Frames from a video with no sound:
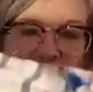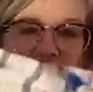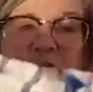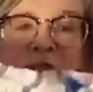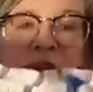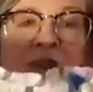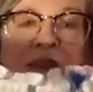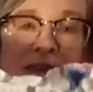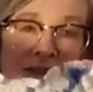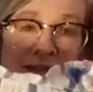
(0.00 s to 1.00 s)
your
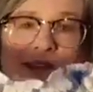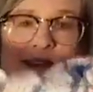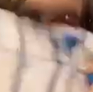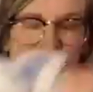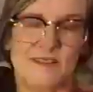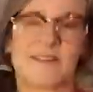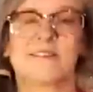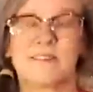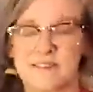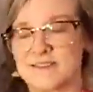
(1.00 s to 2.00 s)
very clean
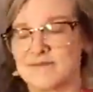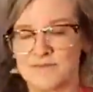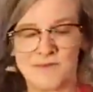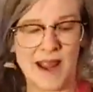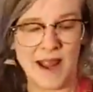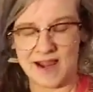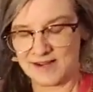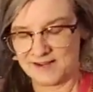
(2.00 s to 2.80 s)
rag.